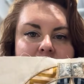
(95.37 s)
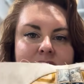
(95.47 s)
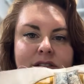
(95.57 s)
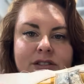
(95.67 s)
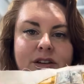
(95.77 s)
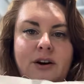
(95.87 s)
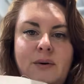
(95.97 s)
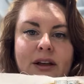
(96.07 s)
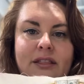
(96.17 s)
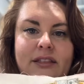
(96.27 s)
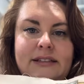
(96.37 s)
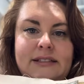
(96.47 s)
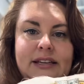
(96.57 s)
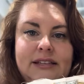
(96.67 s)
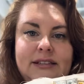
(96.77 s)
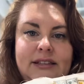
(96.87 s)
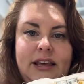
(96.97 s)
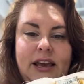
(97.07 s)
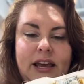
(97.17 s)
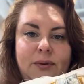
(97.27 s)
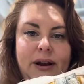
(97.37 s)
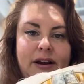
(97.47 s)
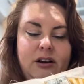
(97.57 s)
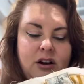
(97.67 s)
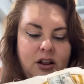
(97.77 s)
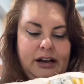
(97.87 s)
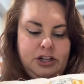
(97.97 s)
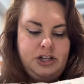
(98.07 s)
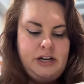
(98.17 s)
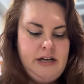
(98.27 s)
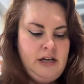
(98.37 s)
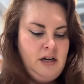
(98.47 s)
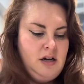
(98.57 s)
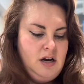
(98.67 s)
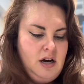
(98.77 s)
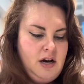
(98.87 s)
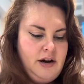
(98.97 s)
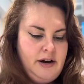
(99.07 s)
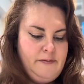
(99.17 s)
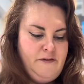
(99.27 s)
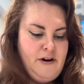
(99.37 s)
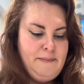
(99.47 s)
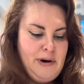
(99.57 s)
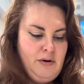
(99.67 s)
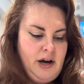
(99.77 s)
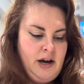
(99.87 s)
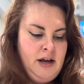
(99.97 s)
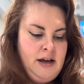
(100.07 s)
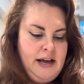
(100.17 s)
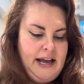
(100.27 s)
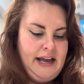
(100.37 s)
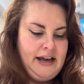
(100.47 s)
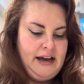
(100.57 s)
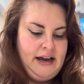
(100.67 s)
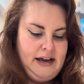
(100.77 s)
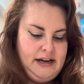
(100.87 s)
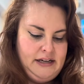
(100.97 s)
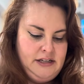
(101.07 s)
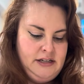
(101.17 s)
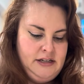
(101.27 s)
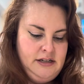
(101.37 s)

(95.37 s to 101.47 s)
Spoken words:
So this is the Rainier collection from Moda, and